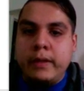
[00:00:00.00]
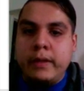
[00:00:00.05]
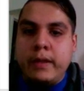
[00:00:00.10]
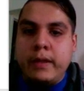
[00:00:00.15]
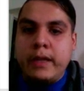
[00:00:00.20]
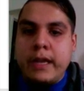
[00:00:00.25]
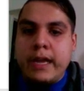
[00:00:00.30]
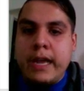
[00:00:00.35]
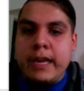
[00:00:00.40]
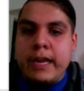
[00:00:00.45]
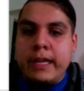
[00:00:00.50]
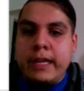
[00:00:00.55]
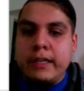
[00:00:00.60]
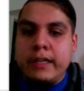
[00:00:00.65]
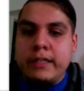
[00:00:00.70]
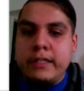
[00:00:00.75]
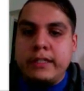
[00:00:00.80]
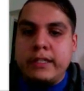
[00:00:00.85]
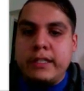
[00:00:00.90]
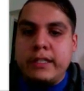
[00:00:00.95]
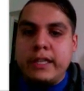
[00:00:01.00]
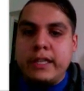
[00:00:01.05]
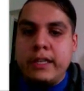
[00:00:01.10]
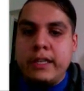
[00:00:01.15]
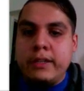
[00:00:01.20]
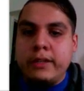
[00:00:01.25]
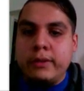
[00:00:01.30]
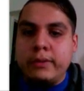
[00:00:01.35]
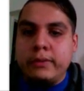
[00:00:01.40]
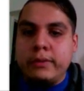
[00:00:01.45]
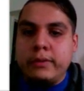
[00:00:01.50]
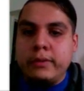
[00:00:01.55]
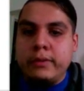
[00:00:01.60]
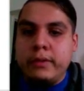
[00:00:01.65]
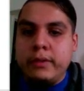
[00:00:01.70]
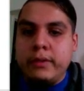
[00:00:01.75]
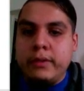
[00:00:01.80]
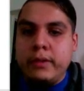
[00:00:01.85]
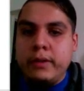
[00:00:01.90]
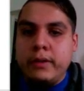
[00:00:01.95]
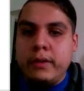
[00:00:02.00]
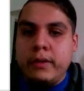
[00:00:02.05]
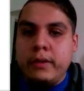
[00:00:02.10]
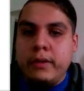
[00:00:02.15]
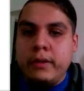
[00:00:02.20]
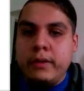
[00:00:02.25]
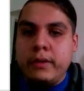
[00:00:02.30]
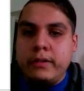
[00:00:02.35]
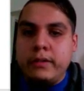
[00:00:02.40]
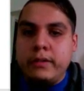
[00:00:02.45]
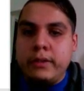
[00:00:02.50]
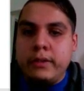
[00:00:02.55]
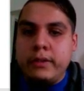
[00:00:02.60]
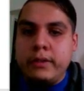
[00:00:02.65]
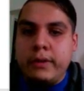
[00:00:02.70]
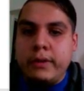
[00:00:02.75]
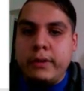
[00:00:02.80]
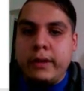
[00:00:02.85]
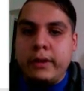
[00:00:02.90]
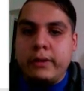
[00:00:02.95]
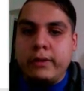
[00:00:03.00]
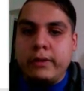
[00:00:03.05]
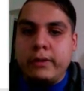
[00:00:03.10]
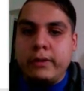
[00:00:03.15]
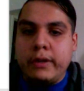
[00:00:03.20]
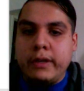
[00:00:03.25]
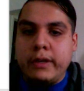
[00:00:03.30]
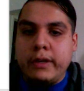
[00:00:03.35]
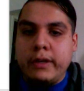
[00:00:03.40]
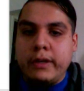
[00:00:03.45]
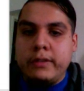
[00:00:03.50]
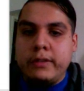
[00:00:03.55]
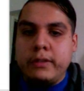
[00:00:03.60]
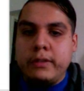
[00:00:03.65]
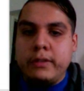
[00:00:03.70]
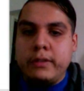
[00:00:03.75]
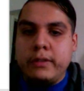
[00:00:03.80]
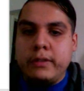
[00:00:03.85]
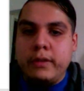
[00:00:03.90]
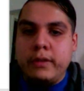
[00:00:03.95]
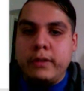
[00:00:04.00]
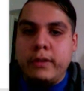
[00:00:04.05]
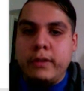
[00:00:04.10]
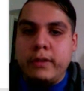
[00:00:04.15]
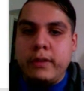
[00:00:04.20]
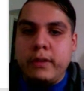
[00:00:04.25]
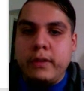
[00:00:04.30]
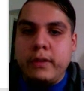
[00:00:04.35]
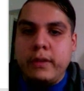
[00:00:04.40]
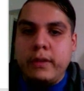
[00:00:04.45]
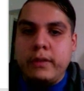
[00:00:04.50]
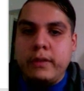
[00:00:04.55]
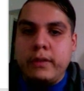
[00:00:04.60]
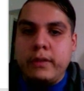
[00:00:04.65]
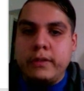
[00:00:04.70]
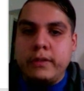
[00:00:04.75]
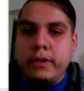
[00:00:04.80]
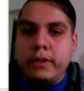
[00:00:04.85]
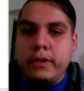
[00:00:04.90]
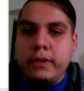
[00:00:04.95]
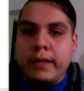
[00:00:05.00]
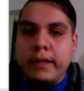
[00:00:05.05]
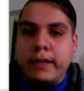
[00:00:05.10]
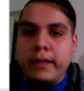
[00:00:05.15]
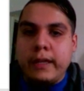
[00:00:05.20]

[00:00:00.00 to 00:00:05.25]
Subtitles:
And it continues to increase till I get